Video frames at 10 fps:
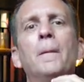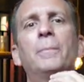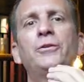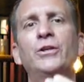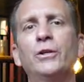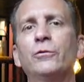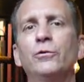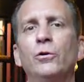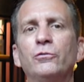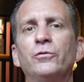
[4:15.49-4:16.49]
particular
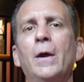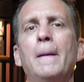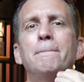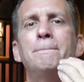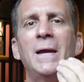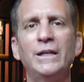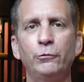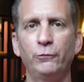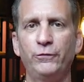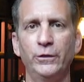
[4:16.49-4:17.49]
notes make
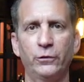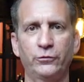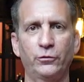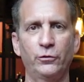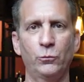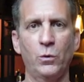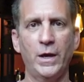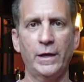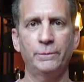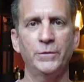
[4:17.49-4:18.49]
you feel a certain
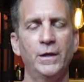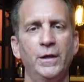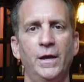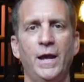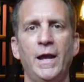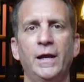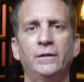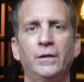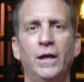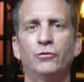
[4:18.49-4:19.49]
way.
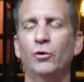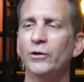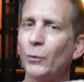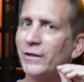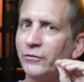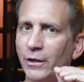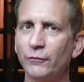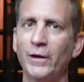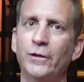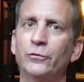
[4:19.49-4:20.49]
And, and trying to
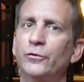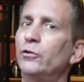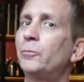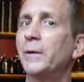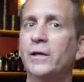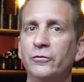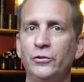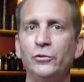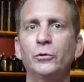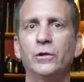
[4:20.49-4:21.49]
identify those notes because
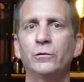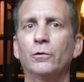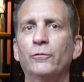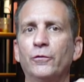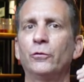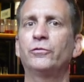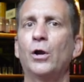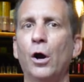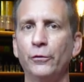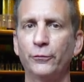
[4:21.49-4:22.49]
then you can look for those in
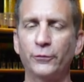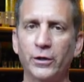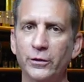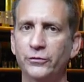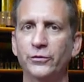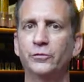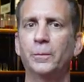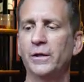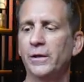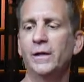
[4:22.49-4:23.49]
other fragrances.
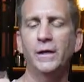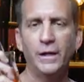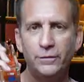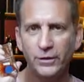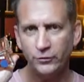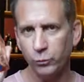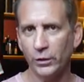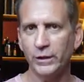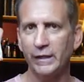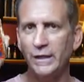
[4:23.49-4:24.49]
But in this
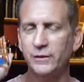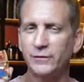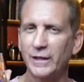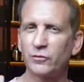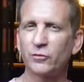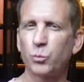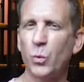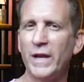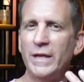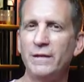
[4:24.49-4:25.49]
one, again, it's that
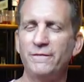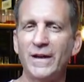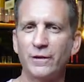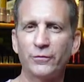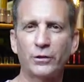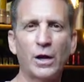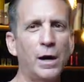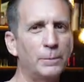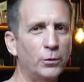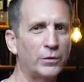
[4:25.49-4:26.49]
suede vetiver
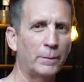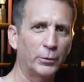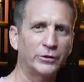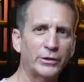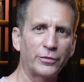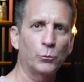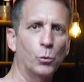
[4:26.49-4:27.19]
combo that brings out the